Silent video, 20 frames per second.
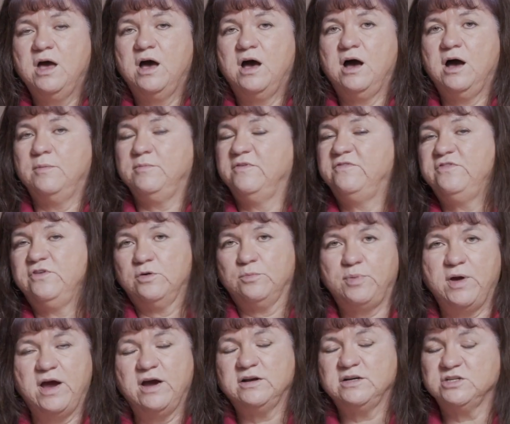if your
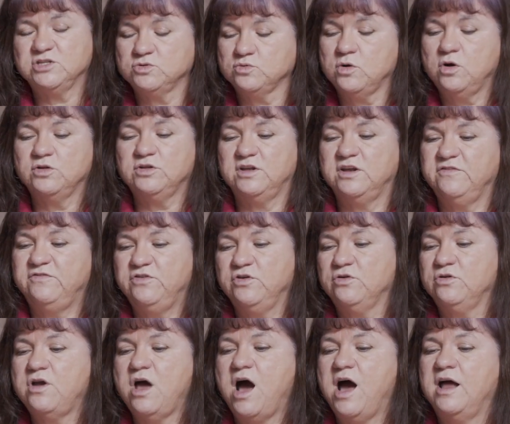parent is enrolled and if
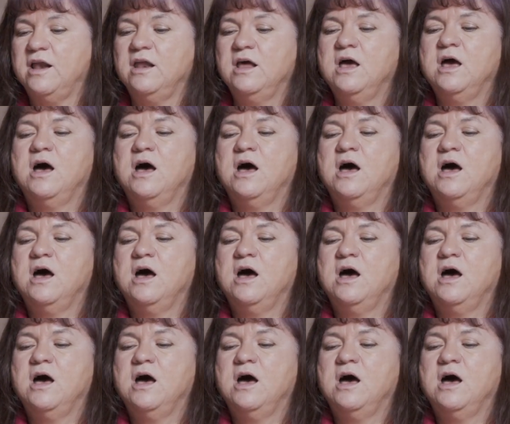you're not.